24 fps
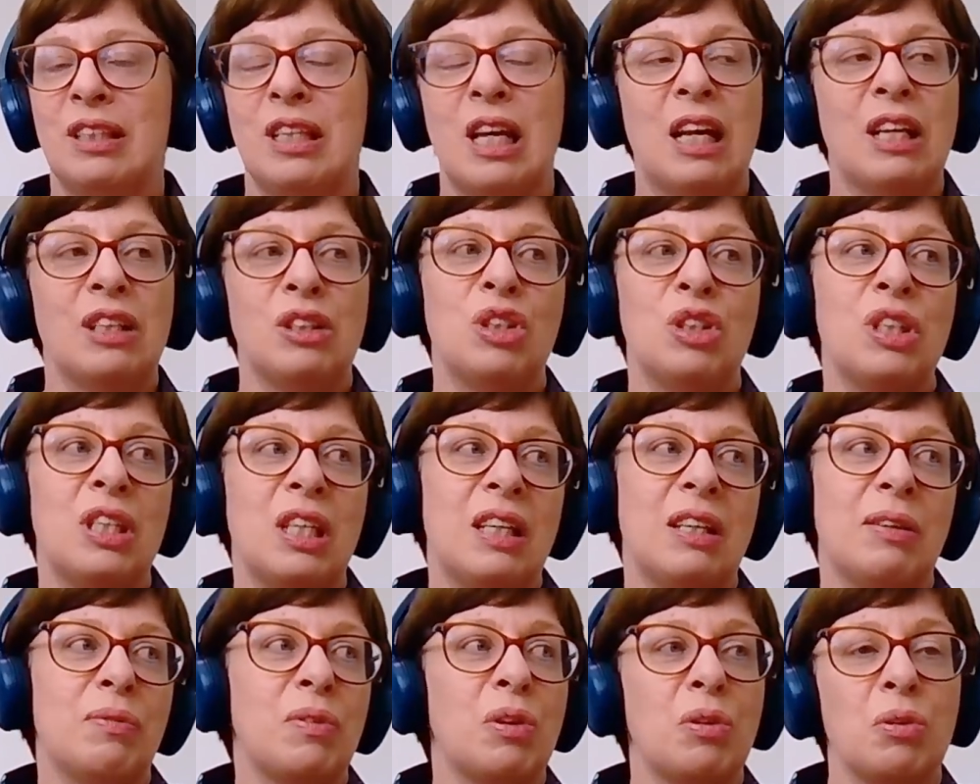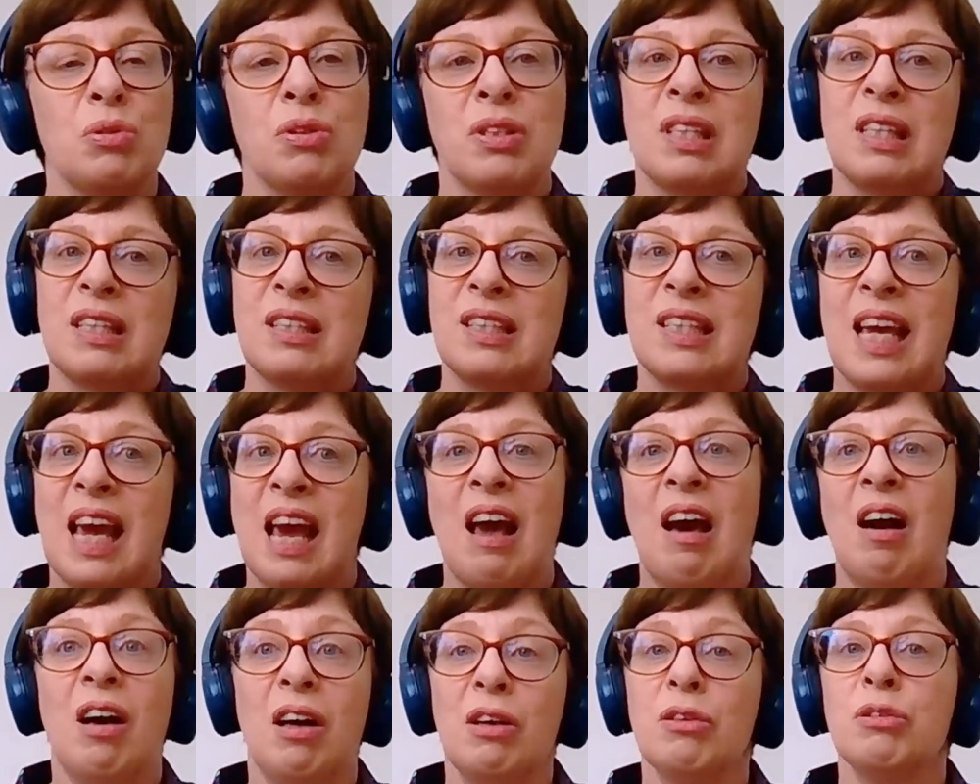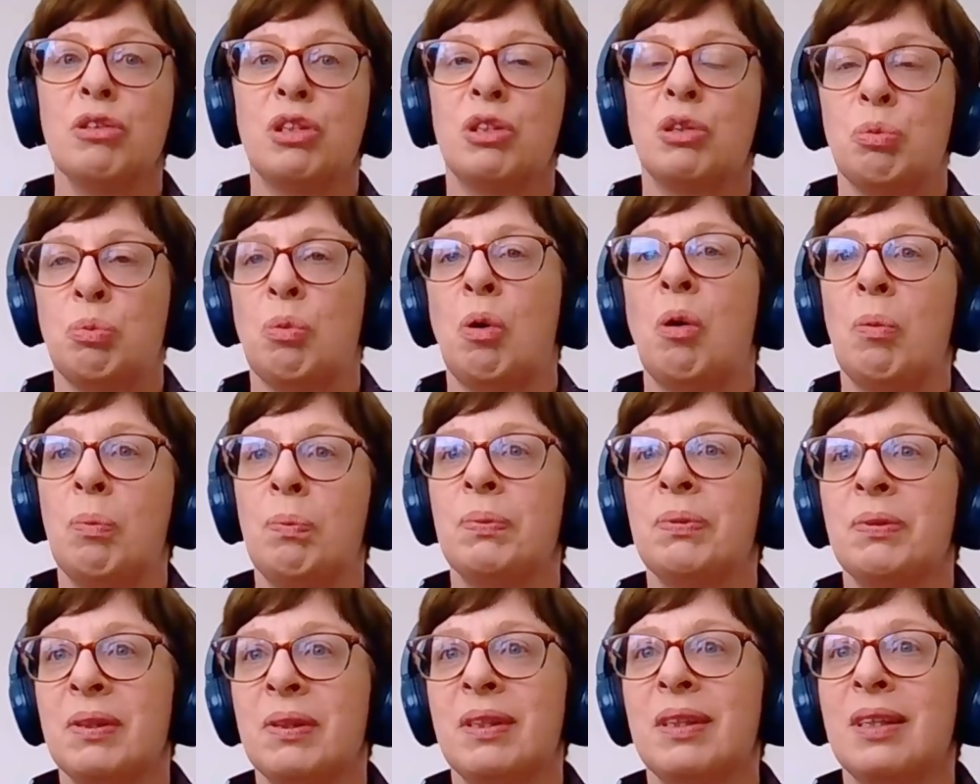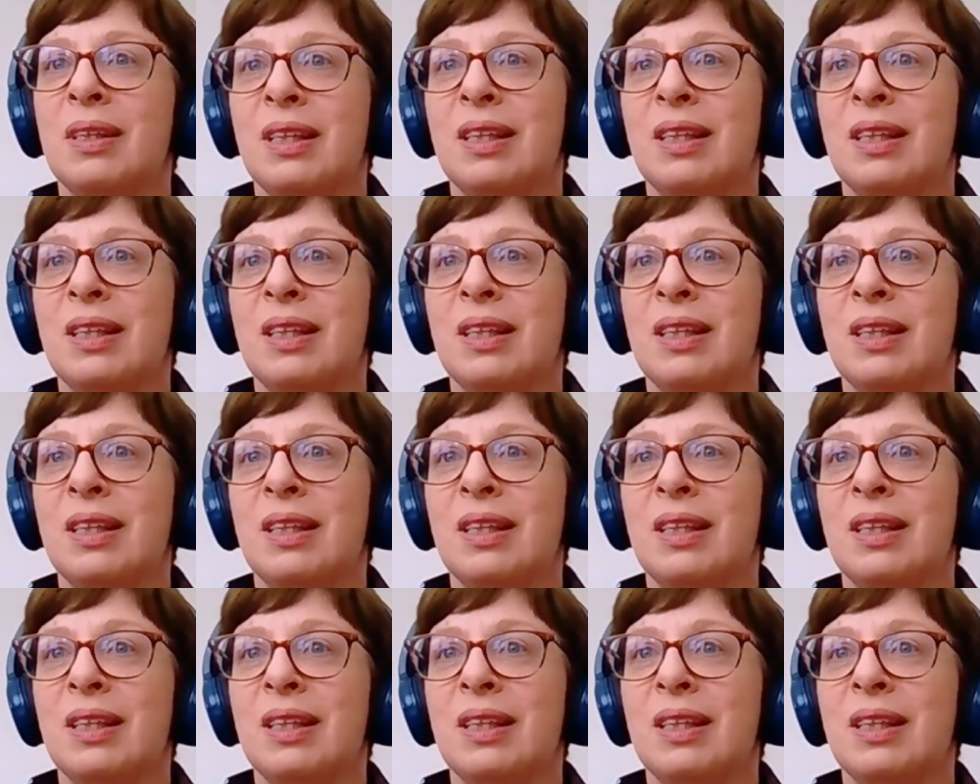And she, of course, says, yeah, I'll swap.